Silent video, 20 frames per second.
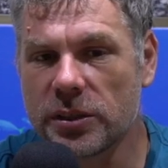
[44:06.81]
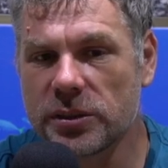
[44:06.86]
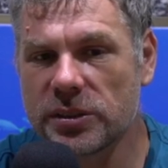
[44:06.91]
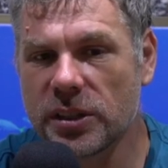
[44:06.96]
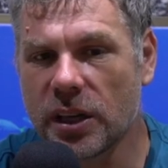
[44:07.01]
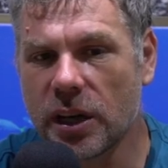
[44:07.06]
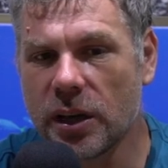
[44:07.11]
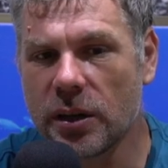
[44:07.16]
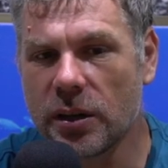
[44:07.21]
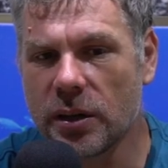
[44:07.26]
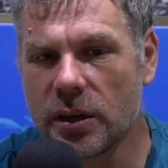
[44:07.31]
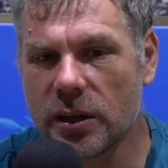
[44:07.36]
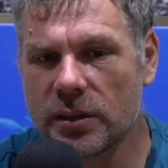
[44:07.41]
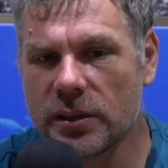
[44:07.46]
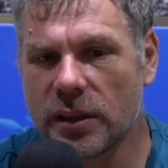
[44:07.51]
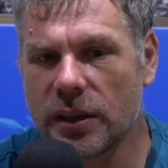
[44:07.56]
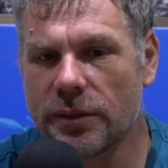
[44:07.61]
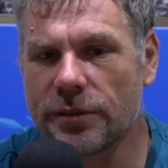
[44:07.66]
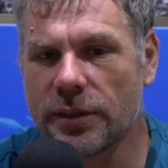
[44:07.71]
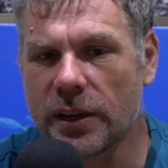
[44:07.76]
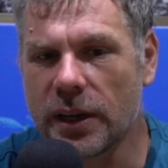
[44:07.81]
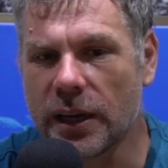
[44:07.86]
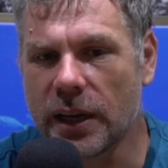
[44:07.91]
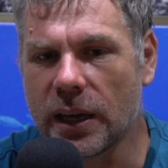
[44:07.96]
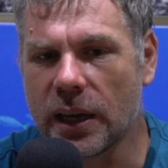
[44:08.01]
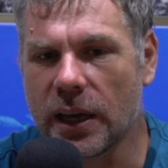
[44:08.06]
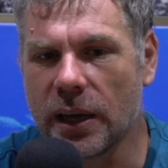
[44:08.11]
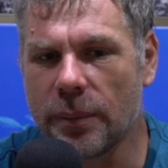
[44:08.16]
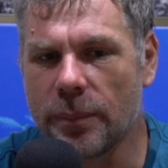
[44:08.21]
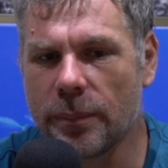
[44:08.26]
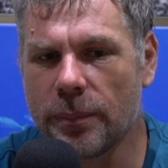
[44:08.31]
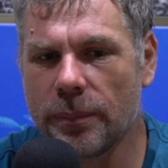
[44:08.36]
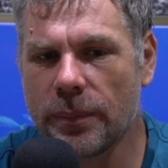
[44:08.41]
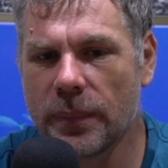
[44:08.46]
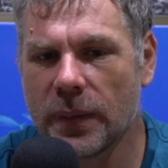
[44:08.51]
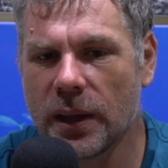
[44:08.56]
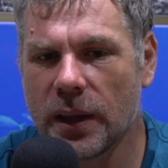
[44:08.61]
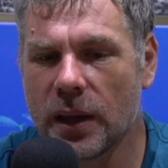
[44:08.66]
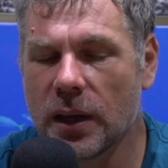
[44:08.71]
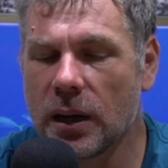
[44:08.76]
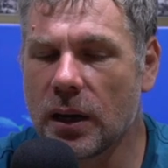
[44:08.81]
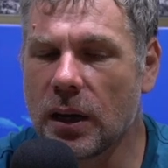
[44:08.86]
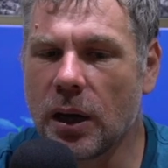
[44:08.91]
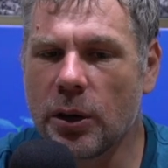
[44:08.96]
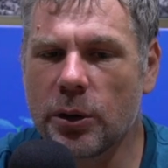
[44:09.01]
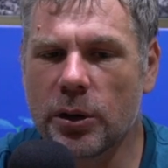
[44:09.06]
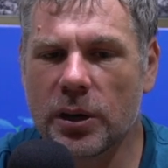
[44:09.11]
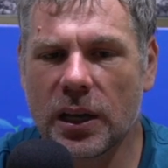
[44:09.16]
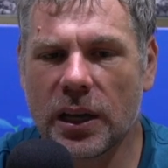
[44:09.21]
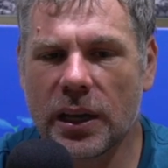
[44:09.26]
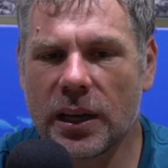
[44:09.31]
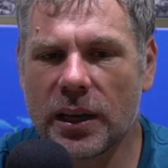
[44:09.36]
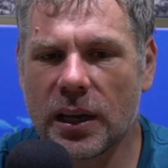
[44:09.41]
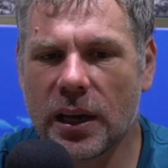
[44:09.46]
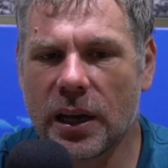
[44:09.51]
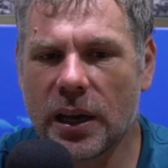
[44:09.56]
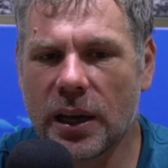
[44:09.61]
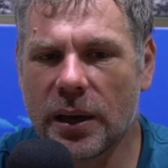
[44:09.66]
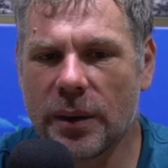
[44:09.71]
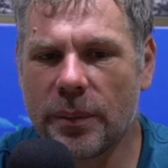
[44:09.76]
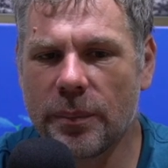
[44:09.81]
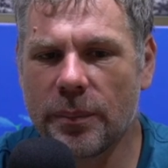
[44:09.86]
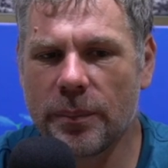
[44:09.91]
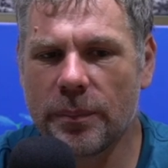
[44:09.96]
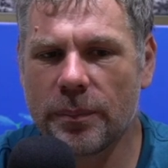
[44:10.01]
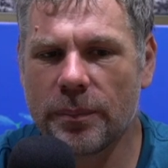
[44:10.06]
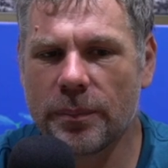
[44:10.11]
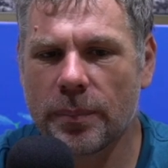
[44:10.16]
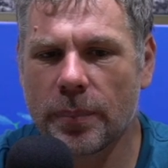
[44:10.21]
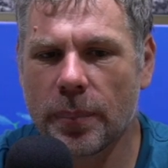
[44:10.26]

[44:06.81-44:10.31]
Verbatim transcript: So definitely, um, locally, um,